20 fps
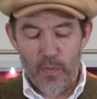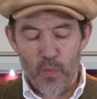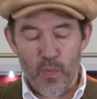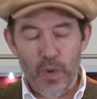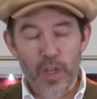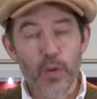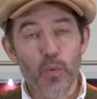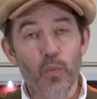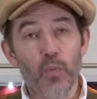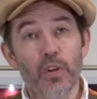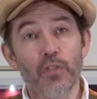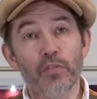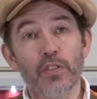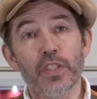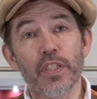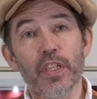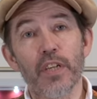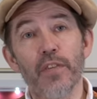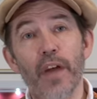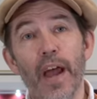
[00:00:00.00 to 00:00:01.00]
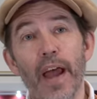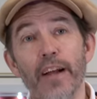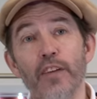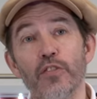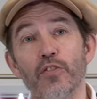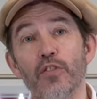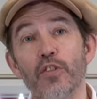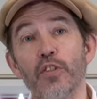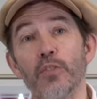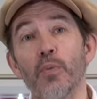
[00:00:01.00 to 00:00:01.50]
we will receive
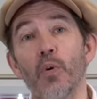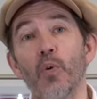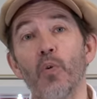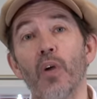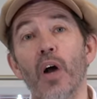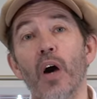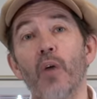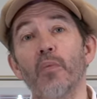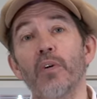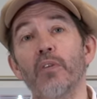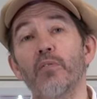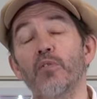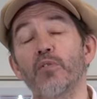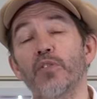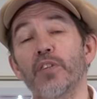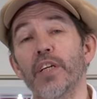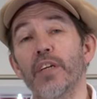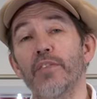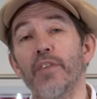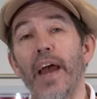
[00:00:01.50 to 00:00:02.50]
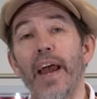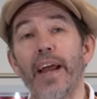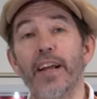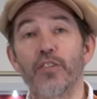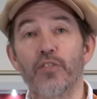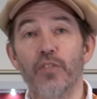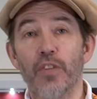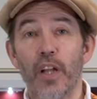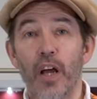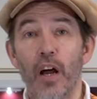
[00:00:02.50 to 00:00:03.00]
extra small and we will receive
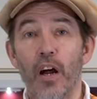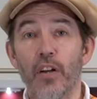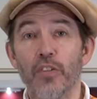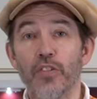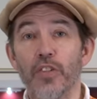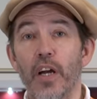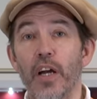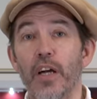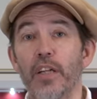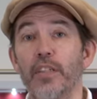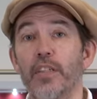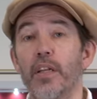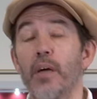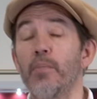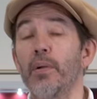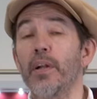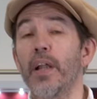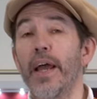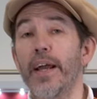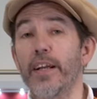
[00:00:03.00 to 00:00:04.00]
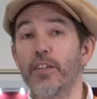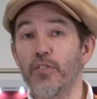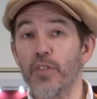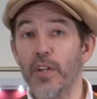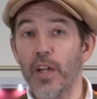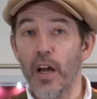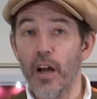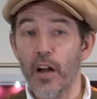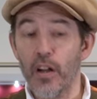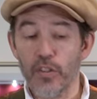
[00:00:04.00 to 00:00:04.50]
extra large and double extra
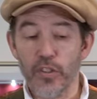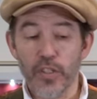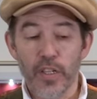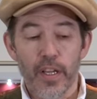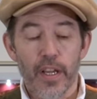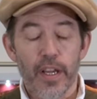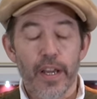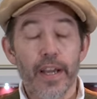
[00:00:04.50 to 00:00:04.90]
large.